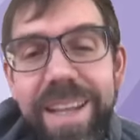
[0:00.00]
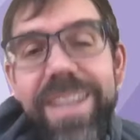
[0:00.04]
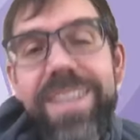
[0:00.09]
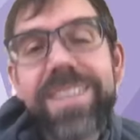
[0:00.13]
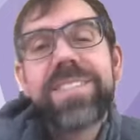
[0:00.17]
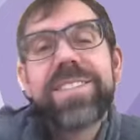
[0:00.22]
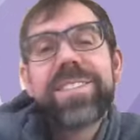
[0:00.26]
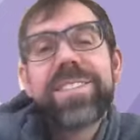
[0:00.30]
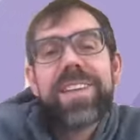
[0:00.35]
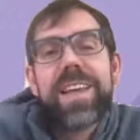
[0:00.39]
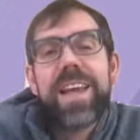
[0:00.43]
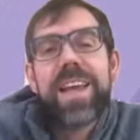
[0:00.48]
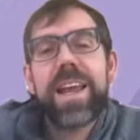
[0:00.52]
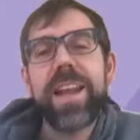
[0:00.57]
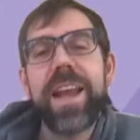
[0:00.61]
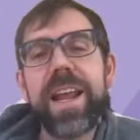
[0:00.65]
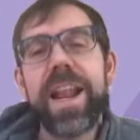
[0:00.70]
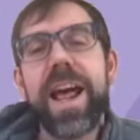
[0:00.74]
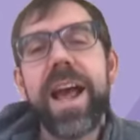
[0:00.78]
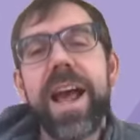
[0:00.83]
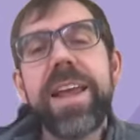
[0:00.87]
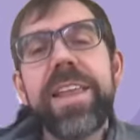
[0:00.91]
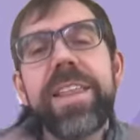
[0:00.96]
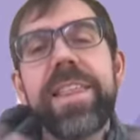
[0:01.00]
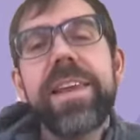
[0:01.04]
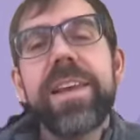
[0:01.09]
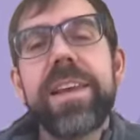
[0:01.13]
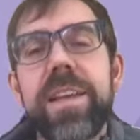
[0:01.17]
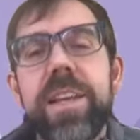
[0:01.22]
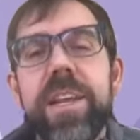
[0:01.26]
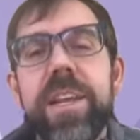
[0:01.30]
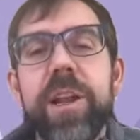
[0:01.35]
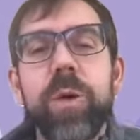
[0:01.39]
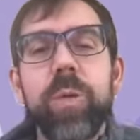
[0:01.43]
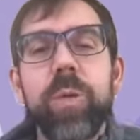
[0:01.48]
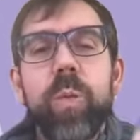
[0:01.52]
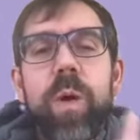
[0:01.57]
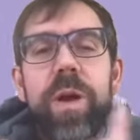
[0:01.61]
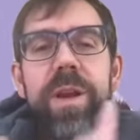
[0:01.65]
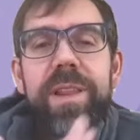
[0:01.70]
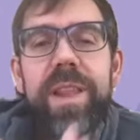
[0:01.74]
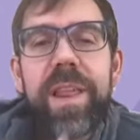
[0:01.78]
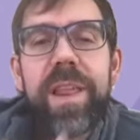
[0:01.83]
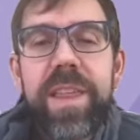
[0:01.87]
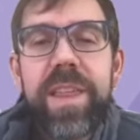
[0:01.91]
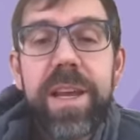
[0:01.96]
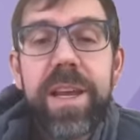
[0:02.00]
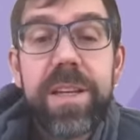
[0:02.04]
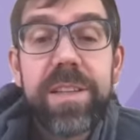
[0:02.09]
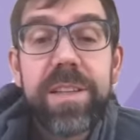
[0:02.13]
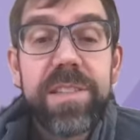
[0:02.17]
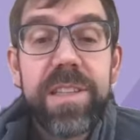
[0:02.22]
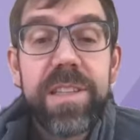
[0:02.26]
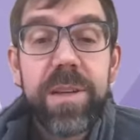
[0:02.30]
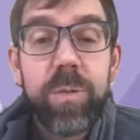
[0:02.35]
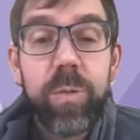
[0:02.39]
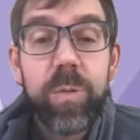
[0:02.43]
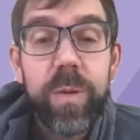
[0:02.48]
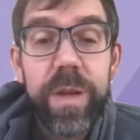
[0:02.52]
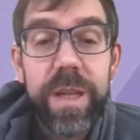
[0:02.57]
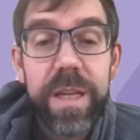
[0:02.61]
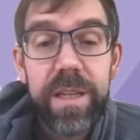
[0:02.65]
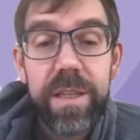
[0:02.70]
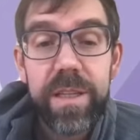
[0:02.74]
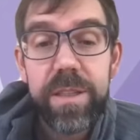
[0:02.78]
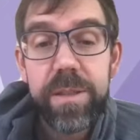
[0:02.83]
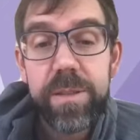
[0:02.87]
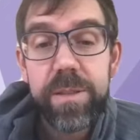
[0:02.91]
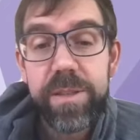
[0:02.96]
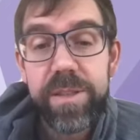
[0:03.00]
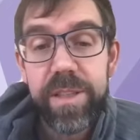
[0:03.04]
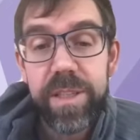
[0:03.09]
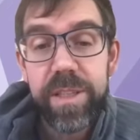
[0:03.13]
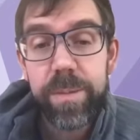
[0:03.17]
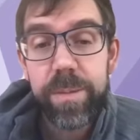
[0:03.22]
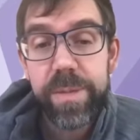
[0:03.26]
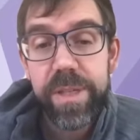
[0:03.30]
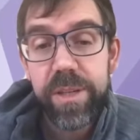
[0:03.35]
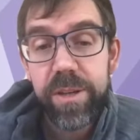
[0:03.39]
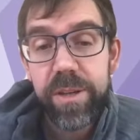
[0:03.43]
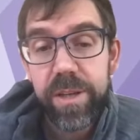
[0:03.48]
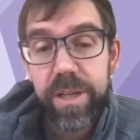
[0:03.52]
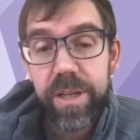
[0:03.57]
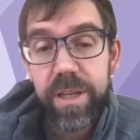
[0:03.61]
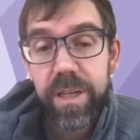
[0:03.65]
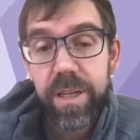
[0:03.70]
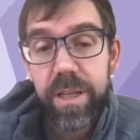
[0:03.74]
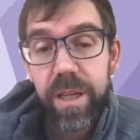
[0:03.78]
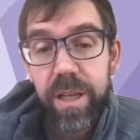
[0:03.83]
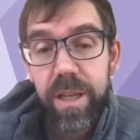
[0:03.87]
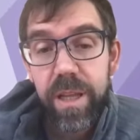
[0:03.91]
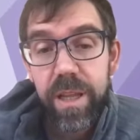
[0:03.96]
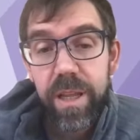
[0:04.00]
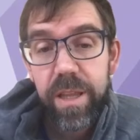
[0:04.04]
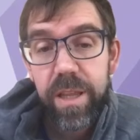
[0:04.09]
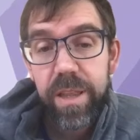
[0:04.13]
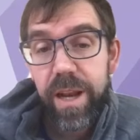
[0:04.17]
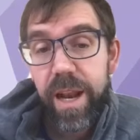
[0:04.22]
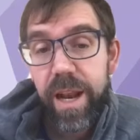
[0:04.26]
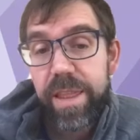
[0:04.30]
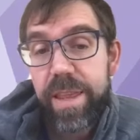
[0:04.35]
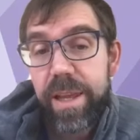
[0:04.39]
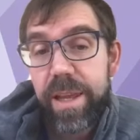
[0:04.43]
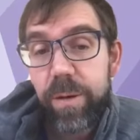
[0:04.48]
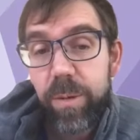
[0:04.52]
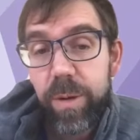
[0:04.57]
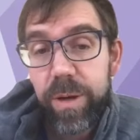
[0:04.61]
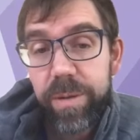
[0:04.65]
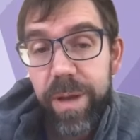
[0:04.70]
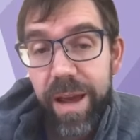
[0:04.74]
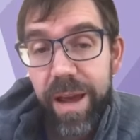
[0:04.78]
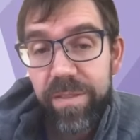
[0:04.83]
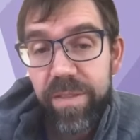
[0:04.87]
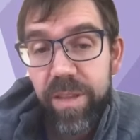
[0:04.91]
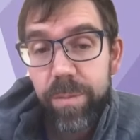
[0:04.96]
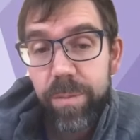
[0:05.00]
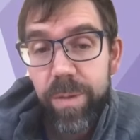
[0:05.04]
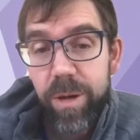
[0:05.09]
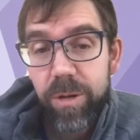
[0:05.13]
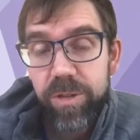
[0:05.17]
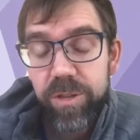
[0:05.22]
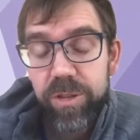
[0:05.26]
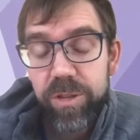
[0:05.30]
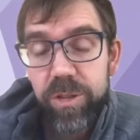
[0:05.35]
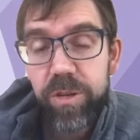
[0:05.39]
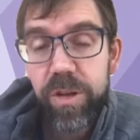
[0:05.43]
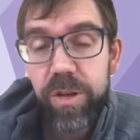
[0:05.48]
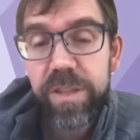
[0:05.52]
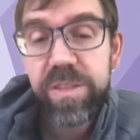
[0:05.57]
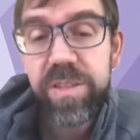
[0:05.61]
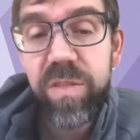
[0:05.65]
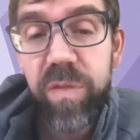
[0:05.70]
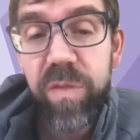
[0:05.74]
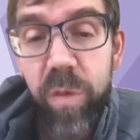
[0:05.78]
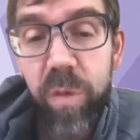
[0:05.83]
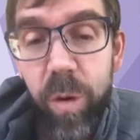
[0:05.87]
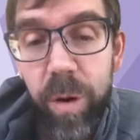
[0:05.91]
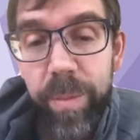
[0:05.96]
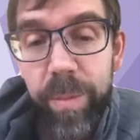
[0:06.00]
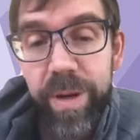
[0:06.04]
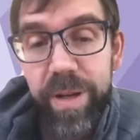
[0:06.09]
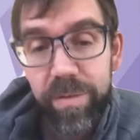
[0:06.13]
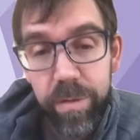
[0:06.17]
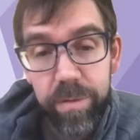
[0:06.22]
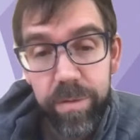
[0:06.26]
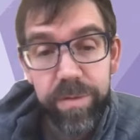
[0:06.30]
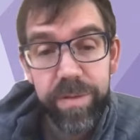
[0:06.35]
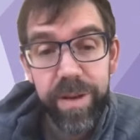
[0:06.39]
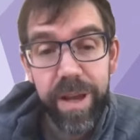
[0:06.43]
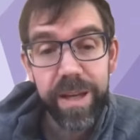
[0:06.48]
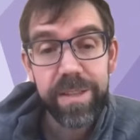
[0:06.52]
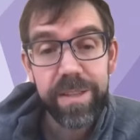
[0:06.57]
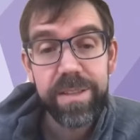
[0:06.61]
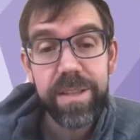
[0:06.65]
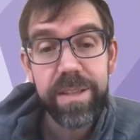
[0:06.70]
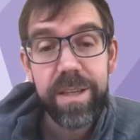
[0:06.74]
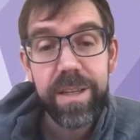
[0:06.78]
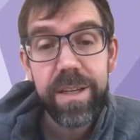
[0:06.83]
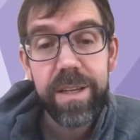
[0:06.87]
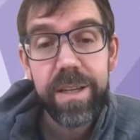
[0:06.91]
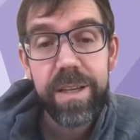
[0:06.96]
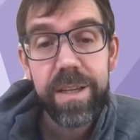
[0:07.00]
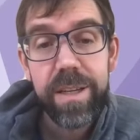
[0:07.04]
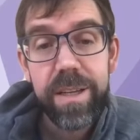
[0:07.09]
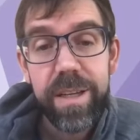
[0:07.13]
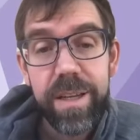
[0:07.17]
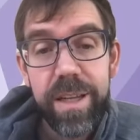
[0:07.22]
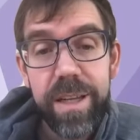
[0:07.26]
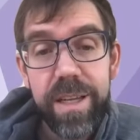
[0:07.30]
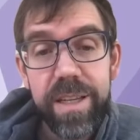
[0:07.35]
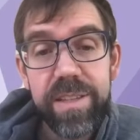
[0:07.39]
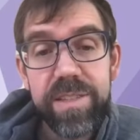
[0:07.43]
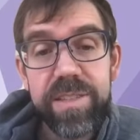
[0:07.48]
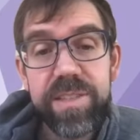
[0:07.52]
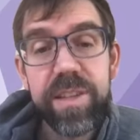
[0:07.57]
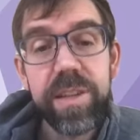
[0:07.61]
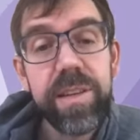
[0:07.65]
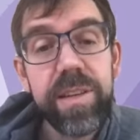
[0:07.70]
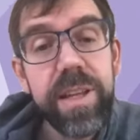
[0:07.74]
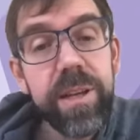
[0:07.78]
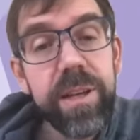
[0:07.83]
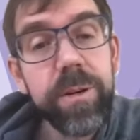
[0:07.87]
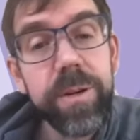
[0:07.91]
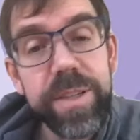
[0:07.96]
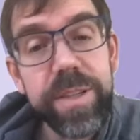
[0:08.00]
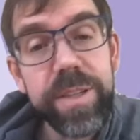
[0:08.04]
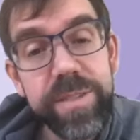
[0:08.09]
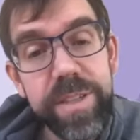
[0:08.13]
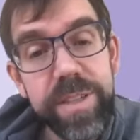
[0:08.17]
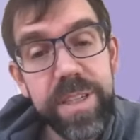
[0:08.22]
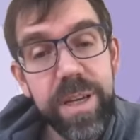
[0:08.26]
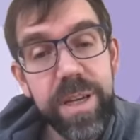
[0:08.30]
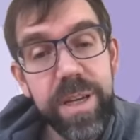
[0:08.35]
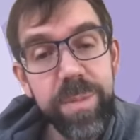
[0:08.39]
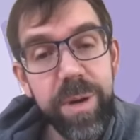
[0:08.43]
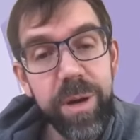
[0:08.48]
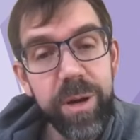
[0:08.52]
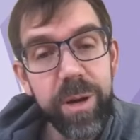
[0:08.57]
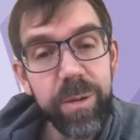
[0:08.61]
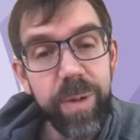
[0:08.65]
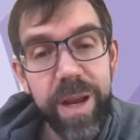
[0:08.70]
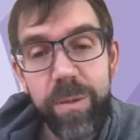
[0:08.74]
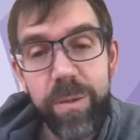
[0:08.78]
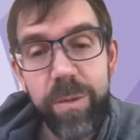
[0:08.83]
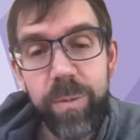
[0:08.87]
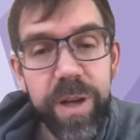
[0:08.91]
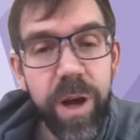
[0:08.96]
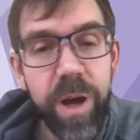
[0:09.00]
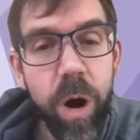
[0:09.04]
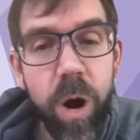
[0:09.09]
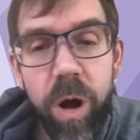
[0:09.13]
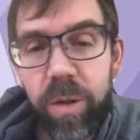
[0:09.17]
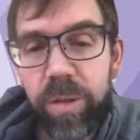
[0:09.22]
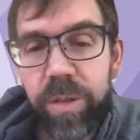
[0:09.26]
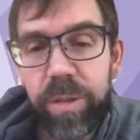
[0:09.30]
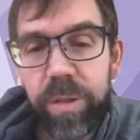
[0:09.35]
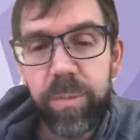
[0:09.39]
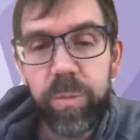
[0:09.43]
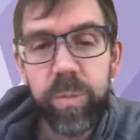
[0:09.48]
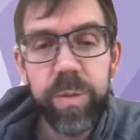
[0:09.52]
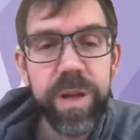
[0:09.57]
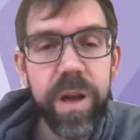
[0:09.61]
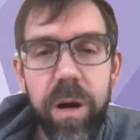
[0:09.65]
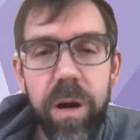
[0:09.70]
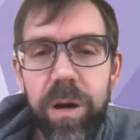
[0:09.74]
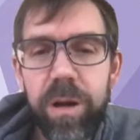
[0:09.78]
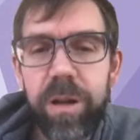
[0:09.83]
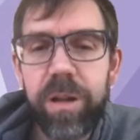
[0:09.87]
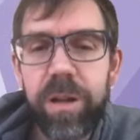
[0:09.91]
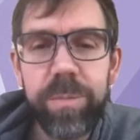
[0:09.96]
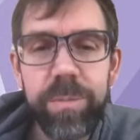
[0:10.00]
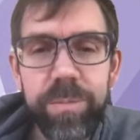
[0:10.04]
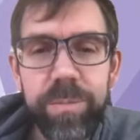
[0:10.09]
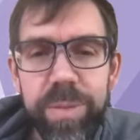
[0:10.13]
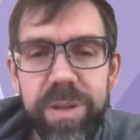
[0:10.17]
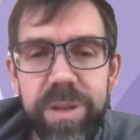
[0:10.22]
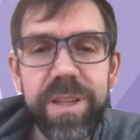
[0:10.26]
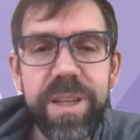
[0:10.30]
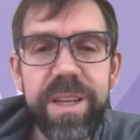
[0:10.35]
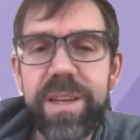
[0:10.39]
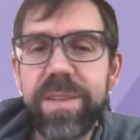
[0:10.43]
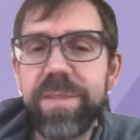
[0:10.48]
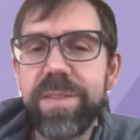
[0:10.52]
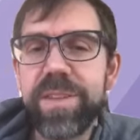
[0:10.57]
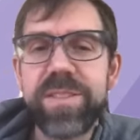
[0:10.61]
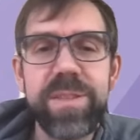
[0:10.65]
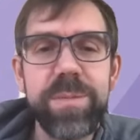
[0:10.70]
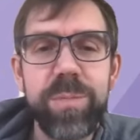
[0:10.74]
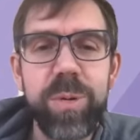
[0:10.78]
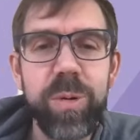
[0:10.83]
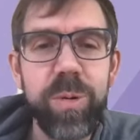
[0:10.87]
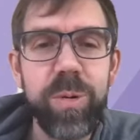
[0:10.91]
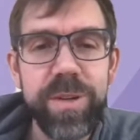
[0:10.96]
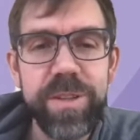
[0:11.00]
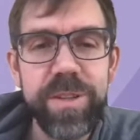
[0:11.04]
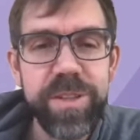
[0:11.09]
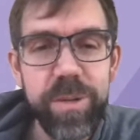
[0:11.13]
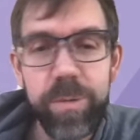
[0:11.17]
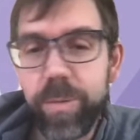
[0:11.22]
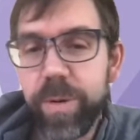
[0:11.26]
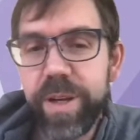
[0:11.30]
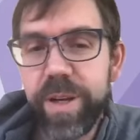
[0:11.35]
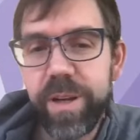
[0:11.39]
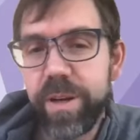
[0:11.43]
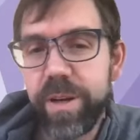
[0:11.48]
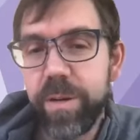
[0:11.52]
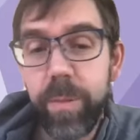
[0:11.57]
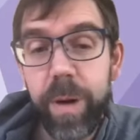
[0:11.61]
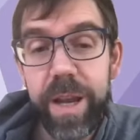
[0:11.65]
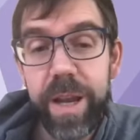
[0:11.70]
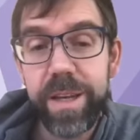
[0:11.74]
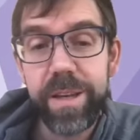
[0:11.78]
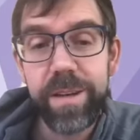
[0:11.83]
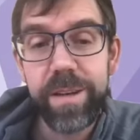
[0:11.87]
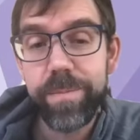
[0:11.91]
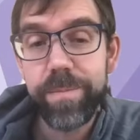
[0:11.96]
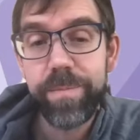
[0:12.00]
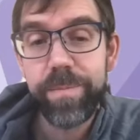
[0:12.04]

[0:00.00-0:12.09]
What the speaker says: And I think, you know, one of the things that we can do as a community that I think would have the most transformative effect is the literacy component, right? We all believe it's important to read and write.